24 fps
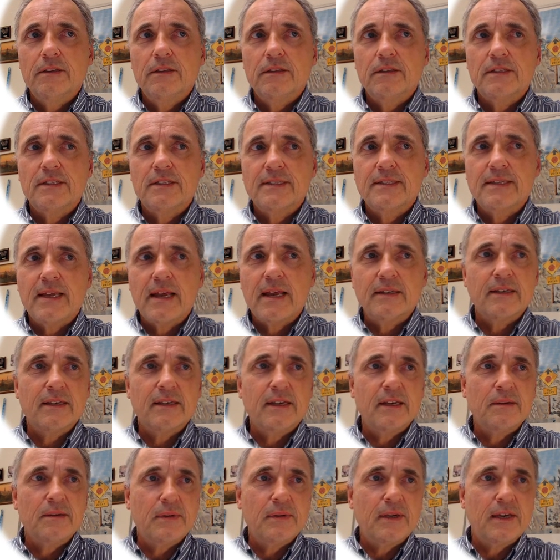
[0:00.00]
In the
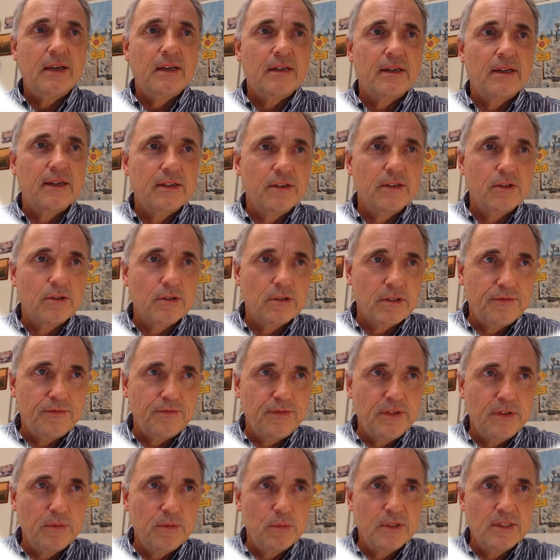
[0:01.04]
static MR
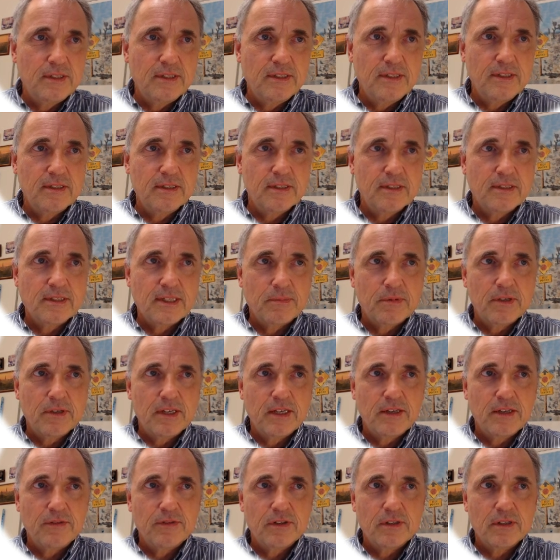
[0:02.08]
angiography, we see the
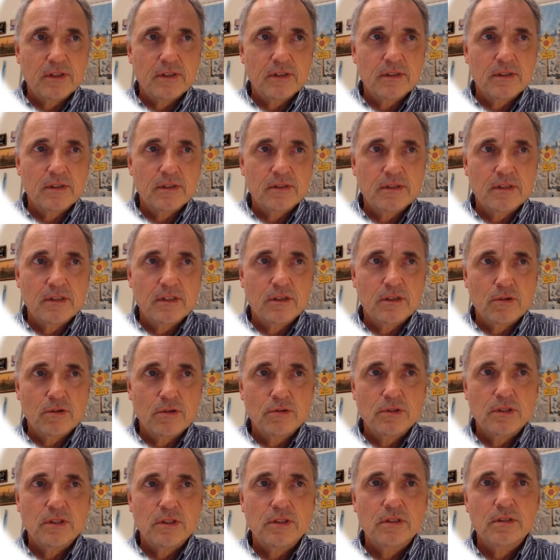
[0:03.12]
subclavian
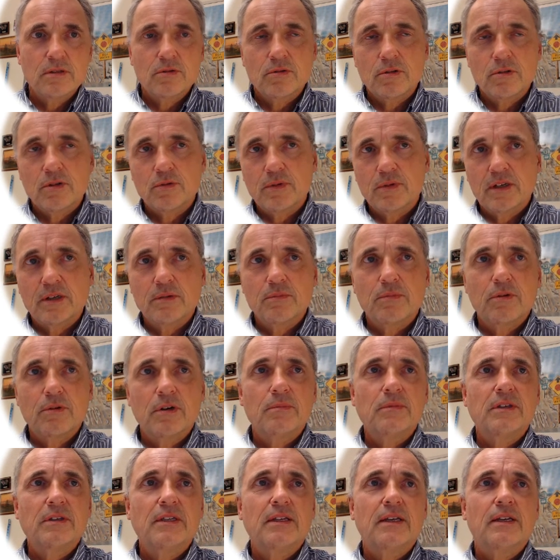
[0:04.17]
stenosis, not very
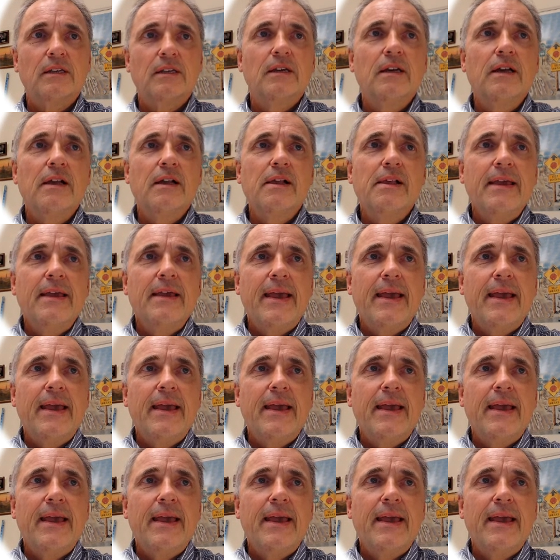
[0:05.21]
prominent,